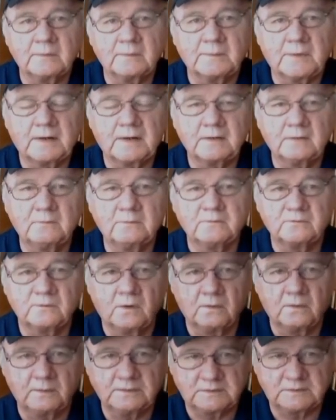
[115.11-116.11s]
reminding you as
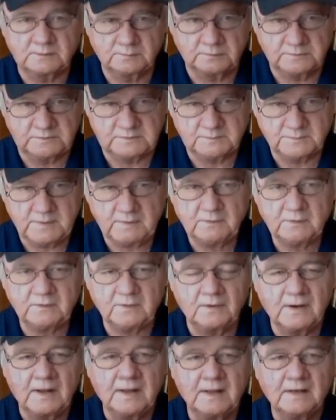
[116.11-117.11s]
always to please bet with
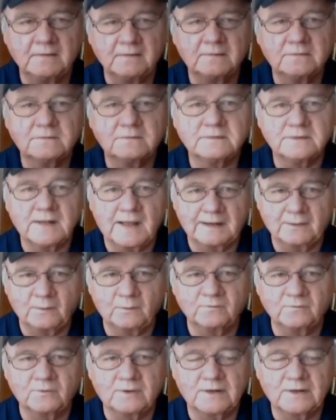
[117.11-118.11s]
your head, not
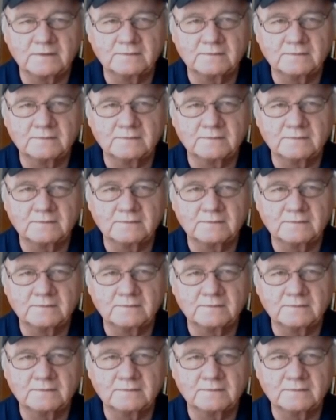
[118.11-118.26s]
over.